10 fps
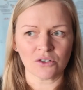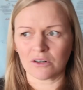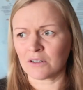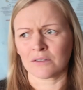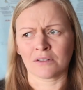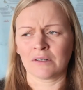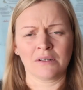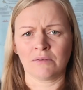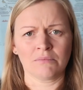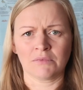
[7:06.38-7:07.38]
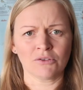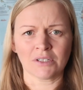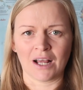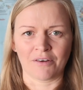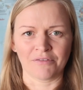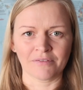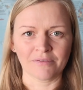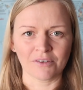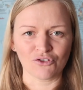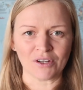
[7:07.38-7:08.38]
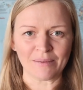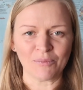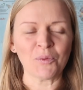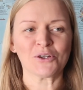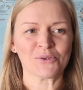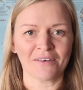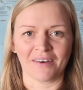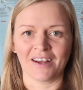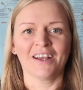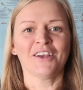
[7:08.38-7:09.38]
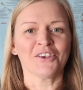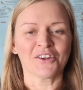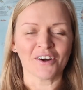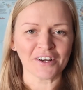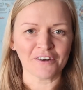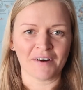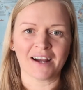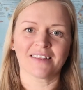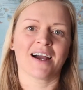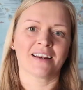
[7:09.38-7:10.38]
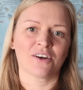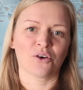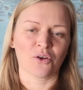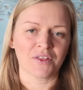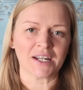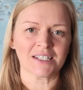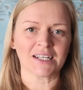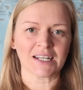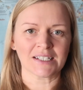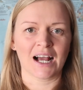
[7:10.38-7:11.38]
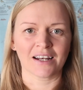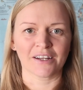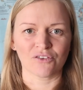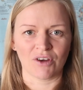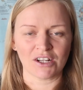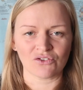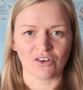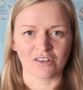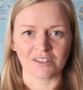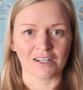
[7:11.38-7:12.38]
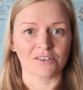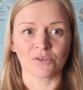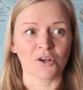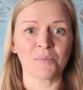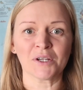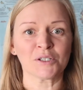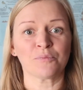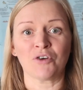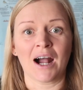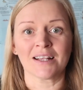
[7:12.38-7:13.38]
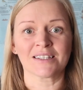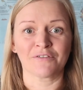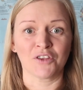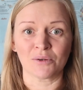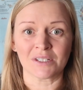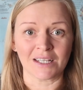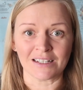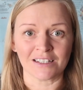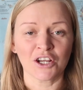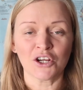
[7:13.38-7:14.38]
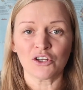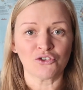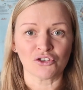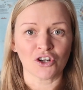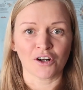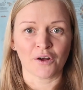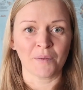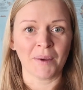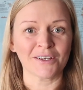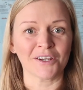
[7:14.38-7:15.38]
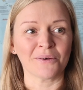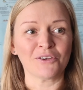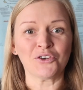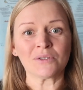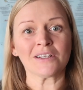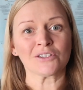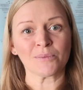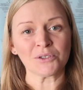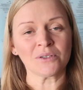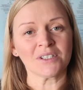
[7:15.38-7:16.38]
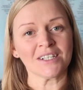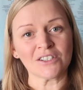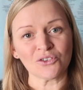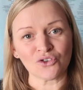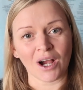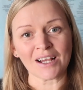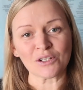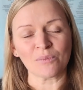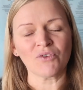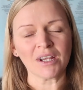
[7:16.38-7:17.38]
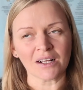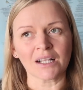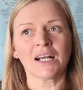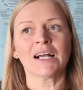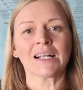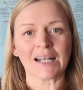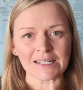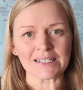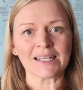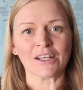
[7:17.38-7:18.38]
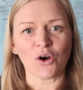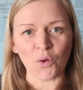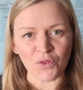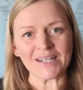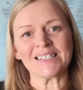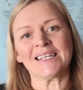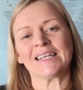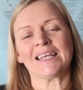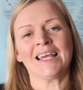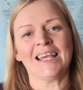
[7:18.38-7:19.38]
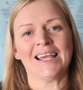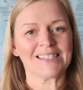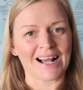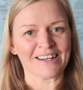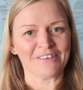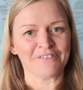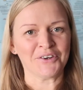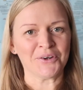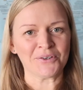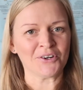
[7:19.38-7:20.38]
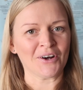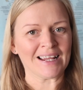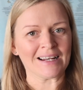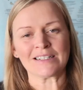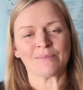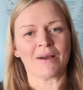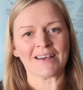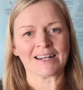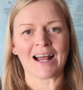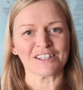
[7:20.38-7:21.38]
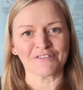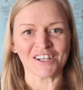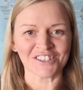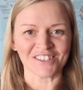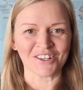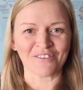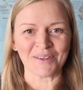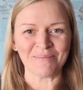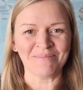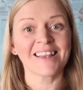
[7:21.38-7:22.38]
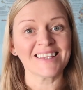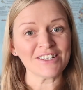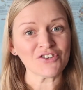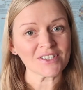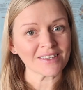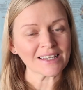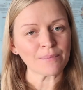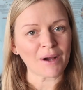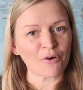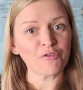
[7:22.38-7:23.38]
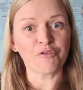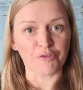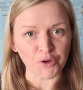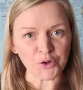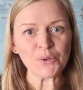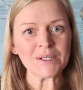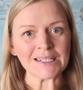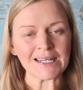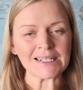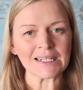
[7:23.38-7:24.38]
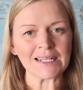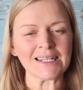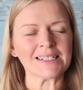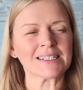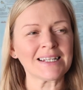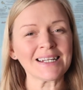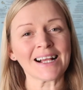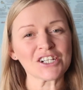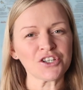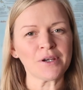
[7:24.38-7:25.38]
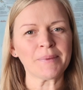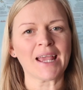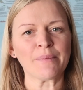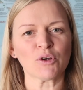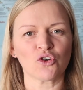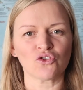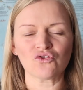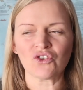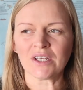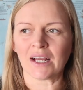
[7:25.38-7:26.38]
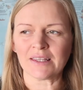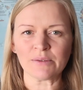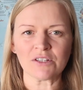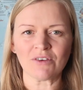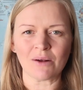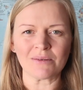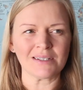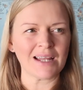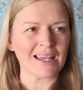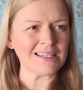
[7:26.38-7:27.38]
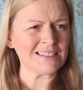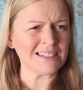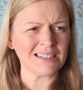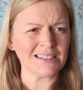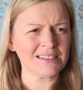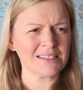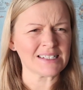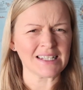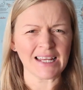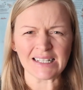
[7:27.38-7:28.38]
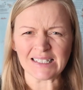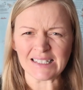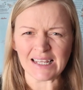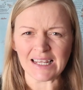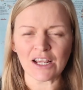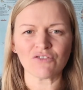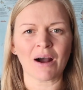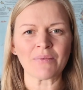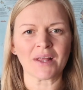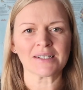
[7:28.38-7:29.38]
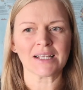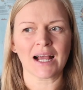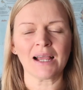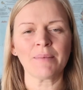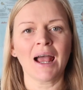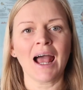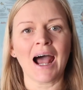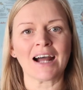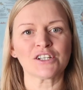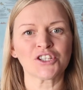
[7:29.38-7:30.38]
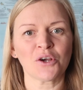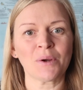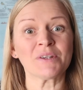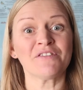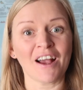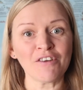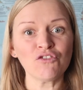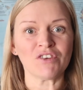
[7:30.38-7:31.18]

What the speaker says: sauce. It doesn't have cream whatsoever. You're not going to find in an authentic Italian restaurant, and so don't be surprised if those things just aren't on the menu. Use it as an opportunity to try some real classic authentic Italian food, not English Americanized versions of them. The interesting thing about food and Italy is Italy actually only became a country, I think it was around 1860, around that time, and so it was very